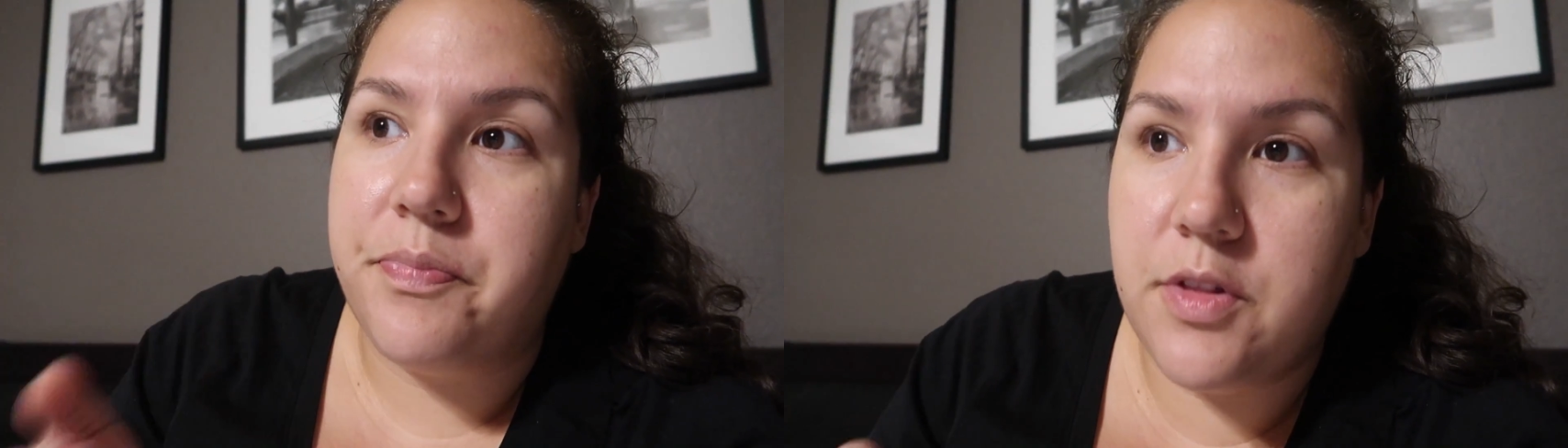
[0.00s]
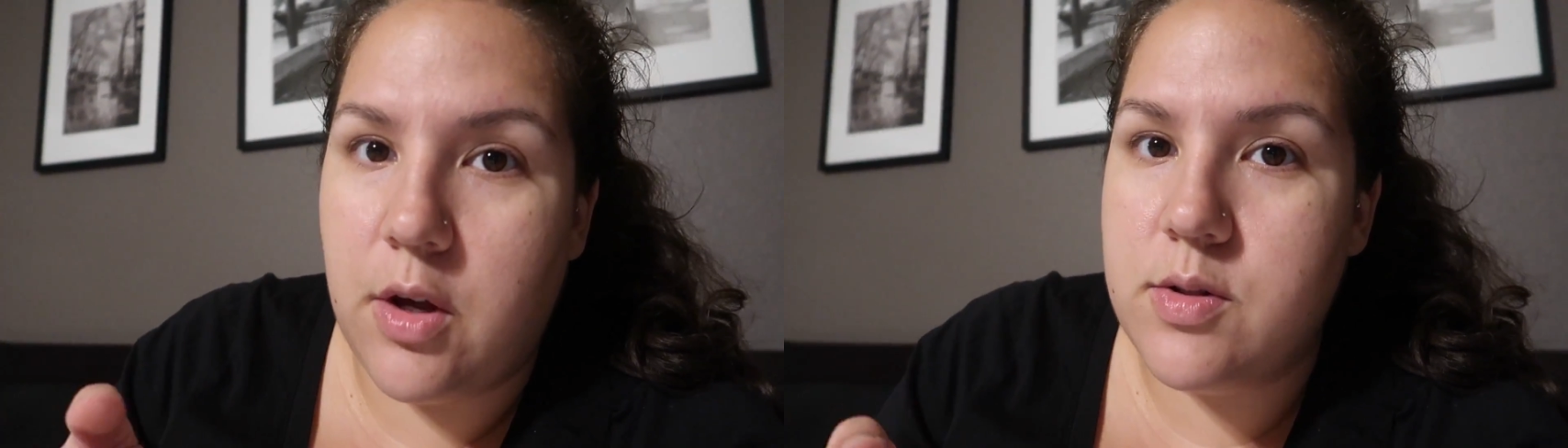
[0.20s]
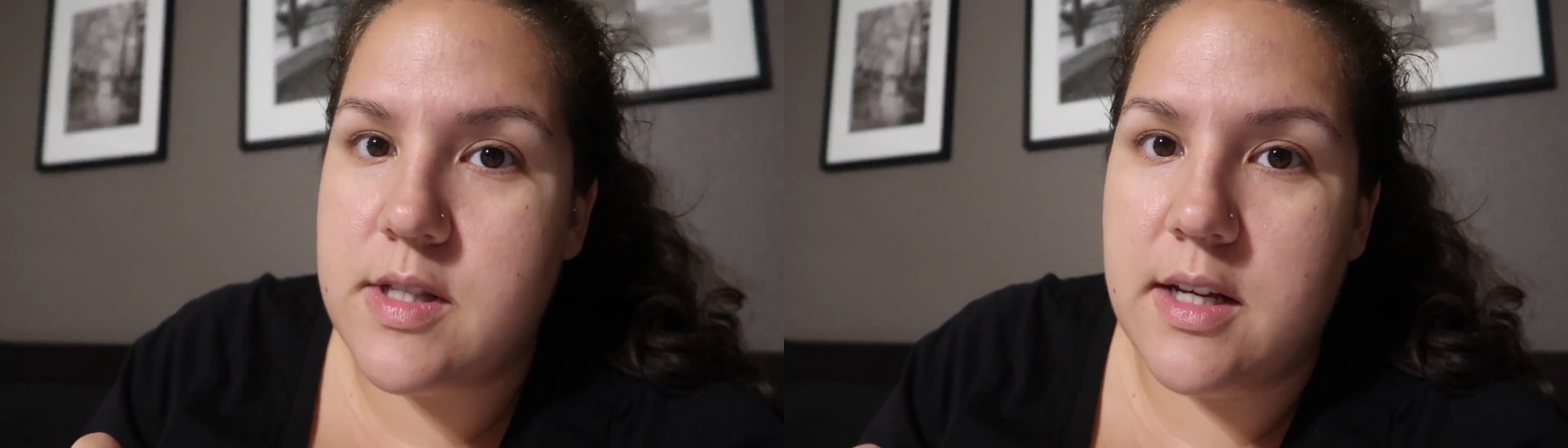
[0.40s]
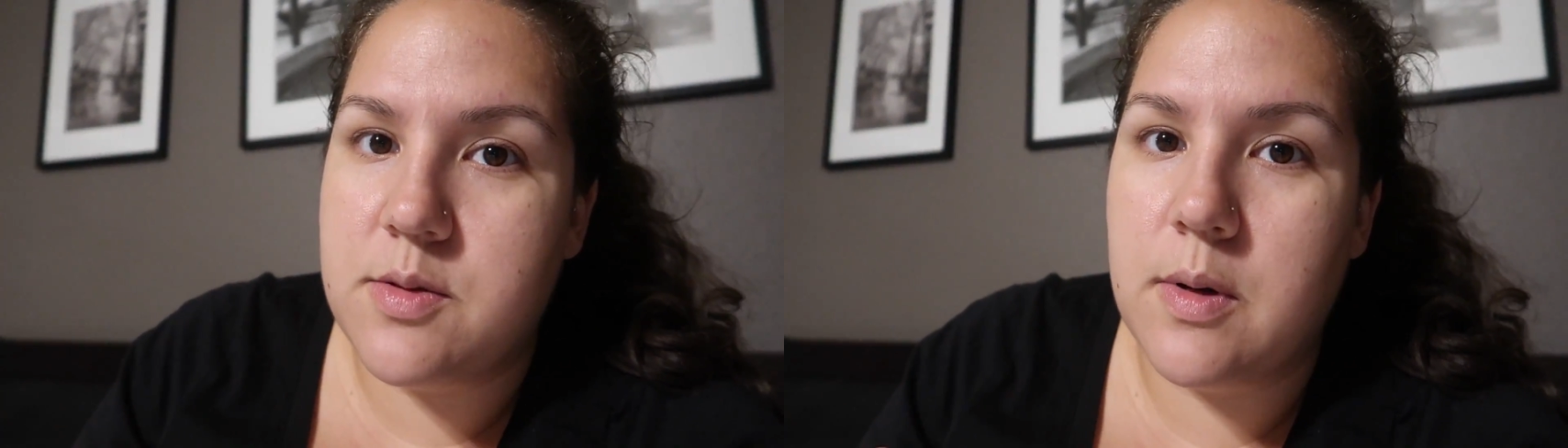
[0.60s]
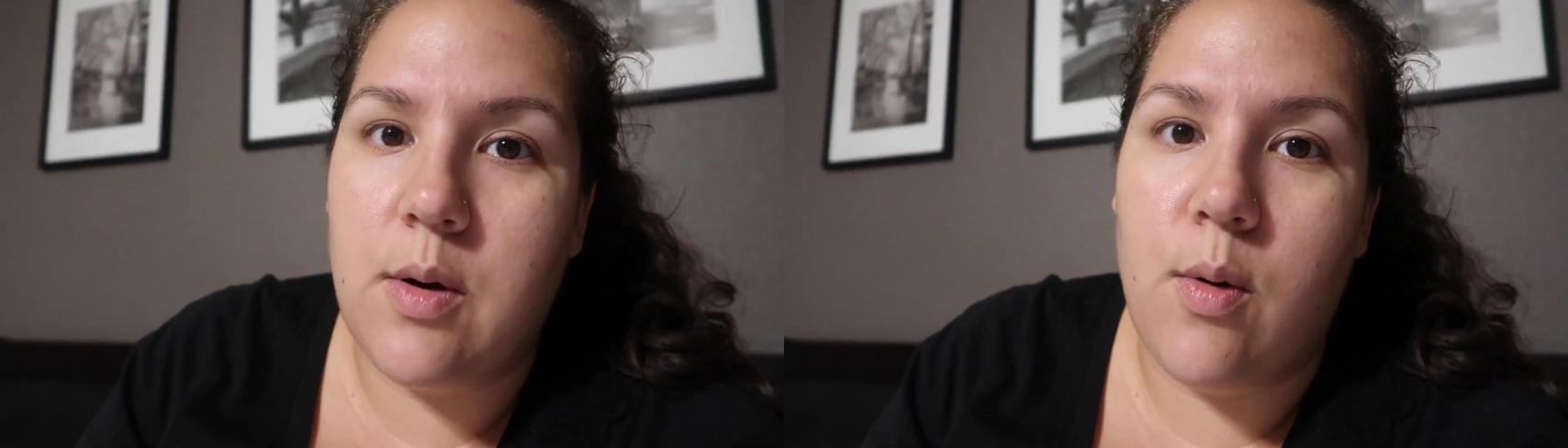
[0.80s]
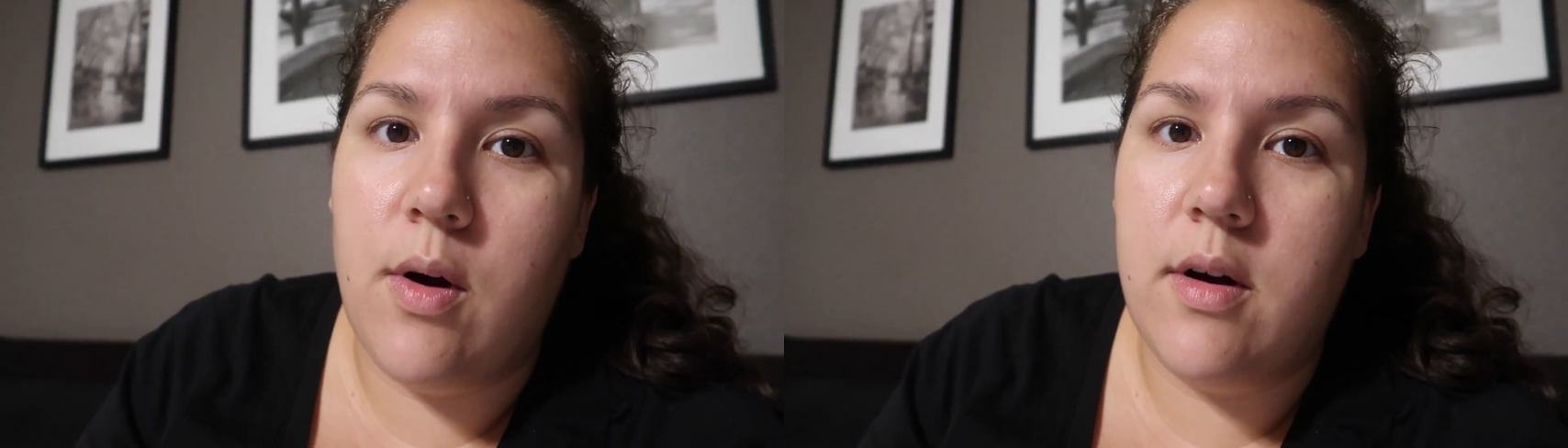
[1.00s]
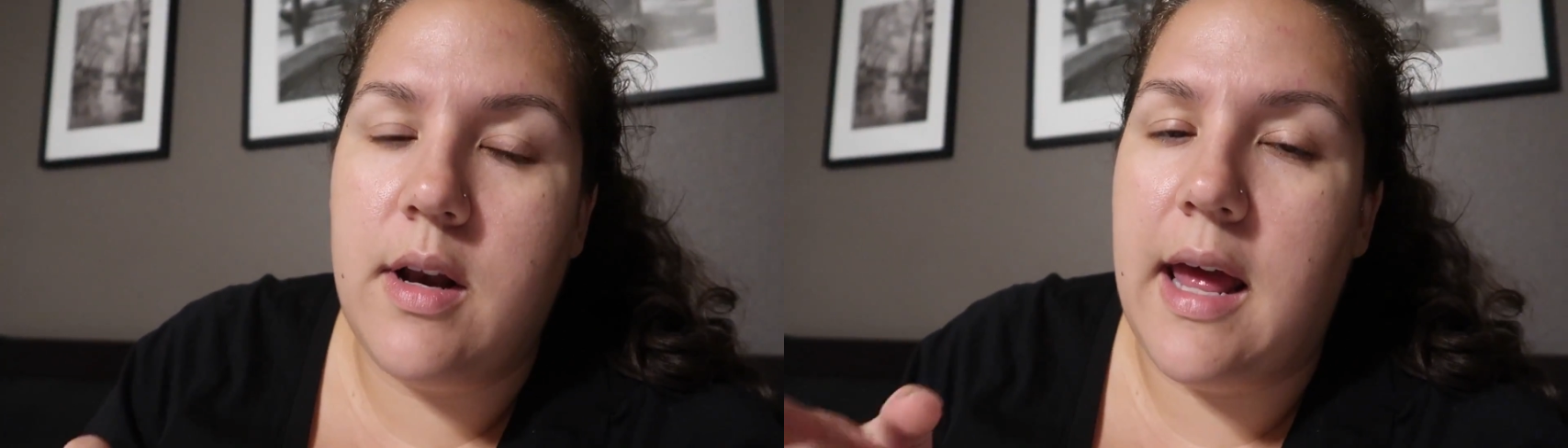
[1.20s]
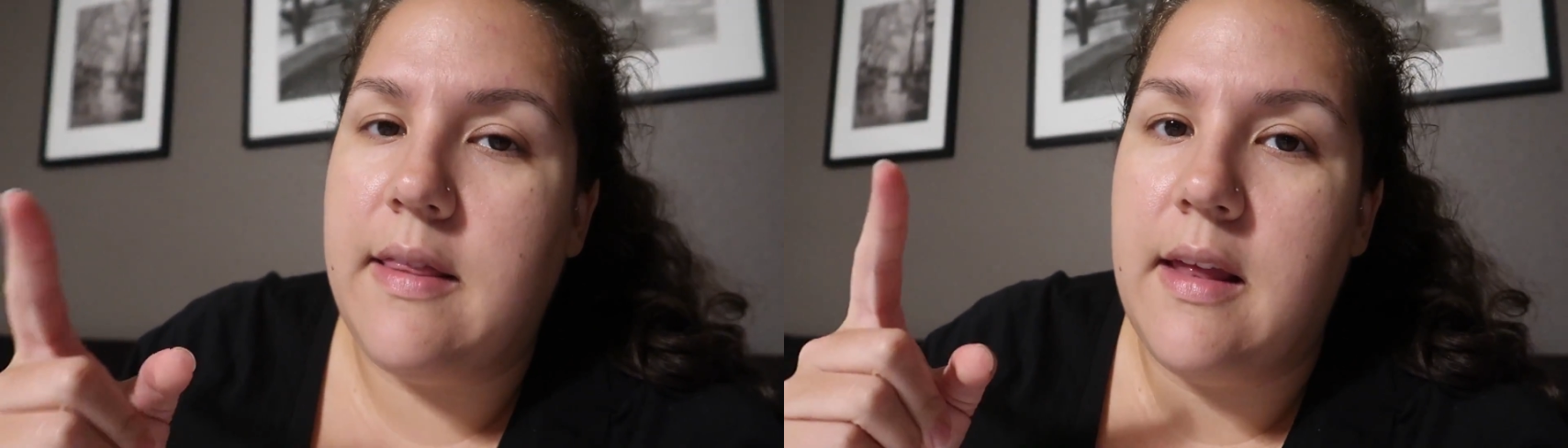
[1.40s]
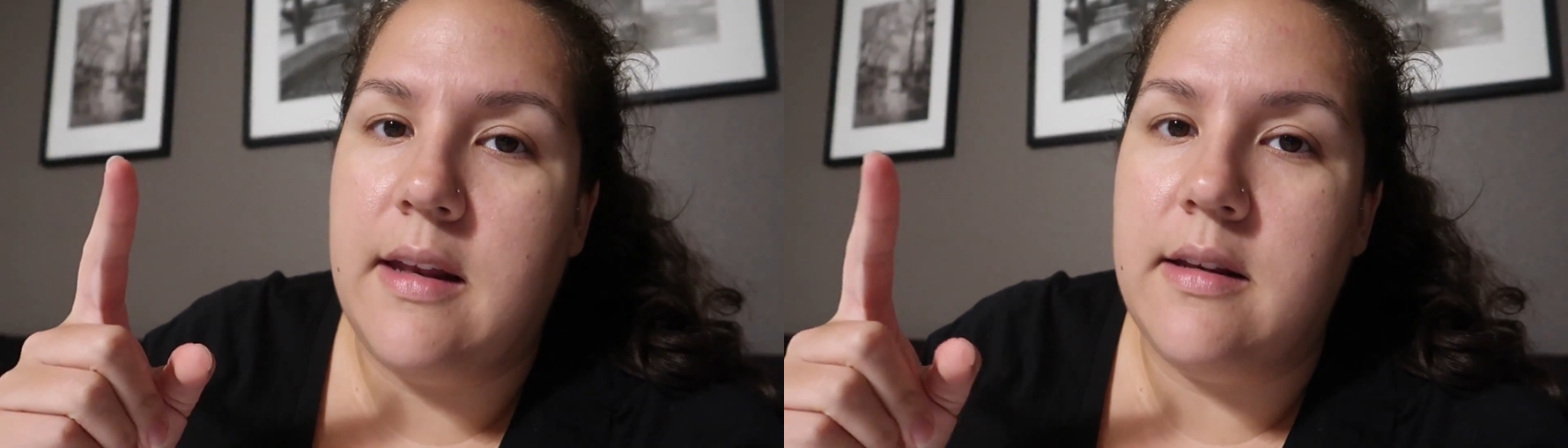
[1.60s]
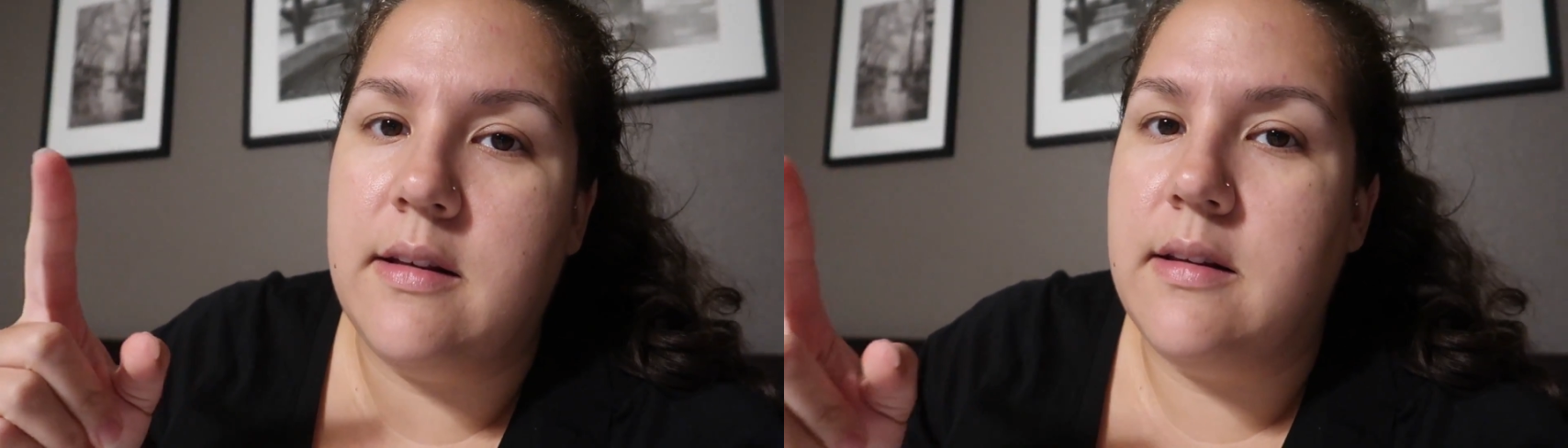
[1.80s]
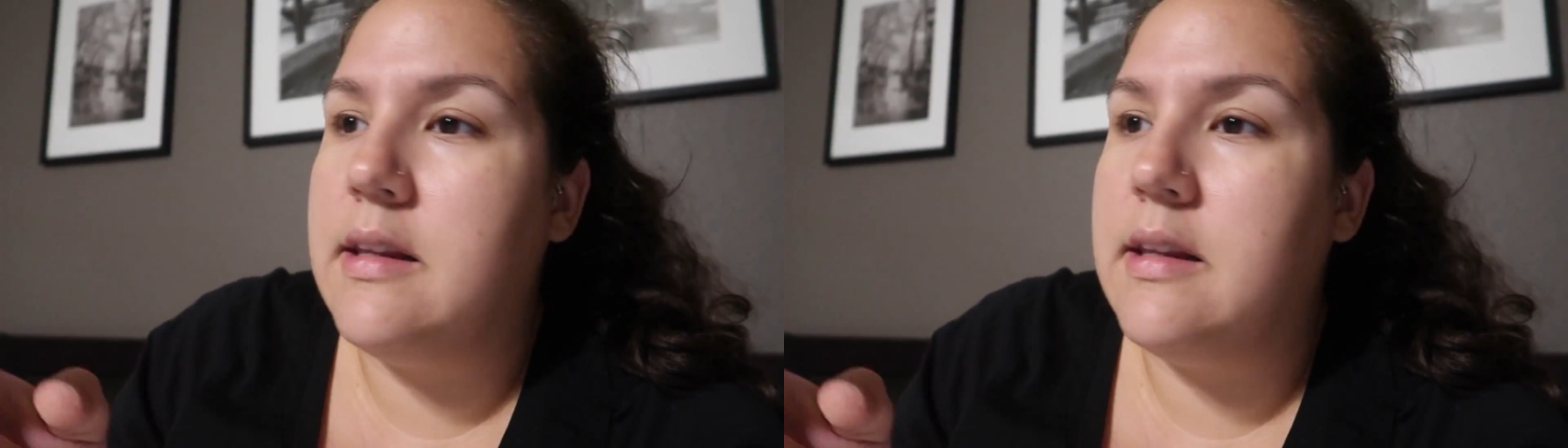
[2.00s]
those things record and then